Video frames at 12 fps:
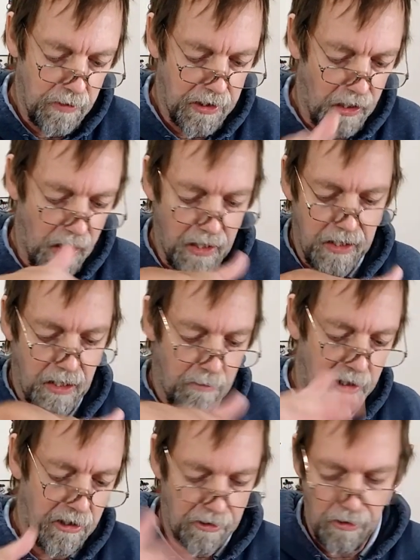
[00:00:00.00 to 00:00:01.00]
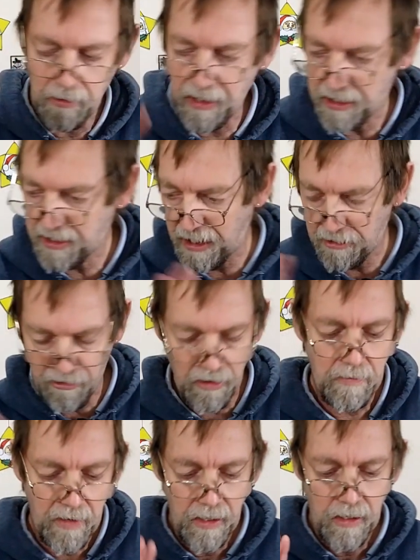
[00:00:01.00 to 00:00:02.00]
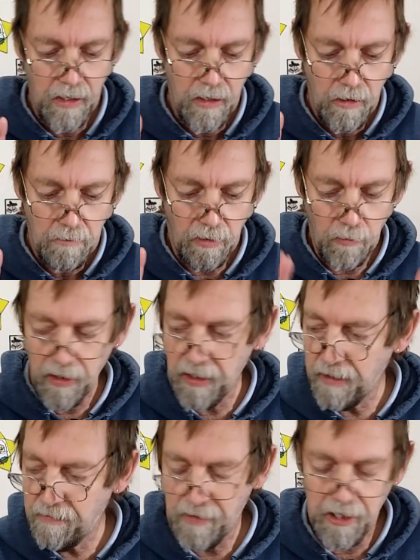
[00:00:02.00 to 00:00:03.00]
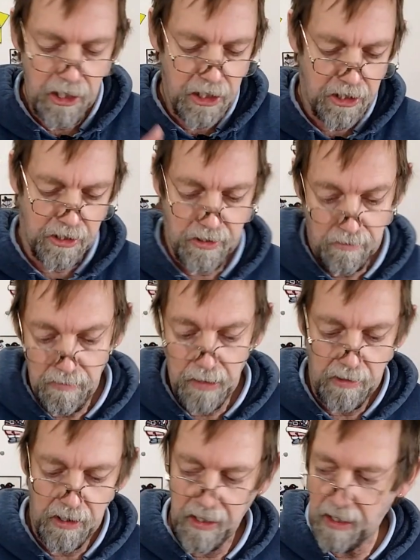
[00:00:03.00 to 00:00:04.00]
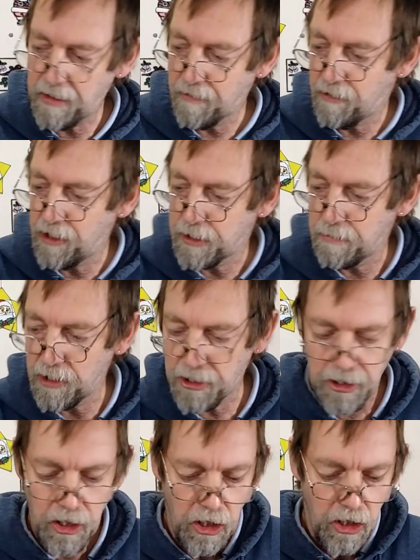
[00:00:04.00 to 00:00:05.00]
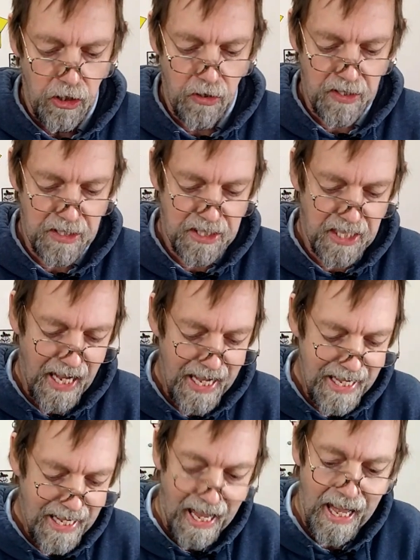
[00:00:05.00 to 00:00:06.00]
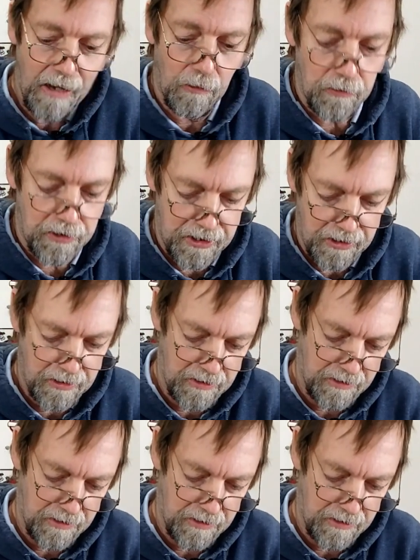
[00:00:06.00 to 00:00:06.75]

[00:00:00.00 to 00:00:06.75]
with the light coming through, etc., But when they've finished, maybe at the end of Christmas, you can take out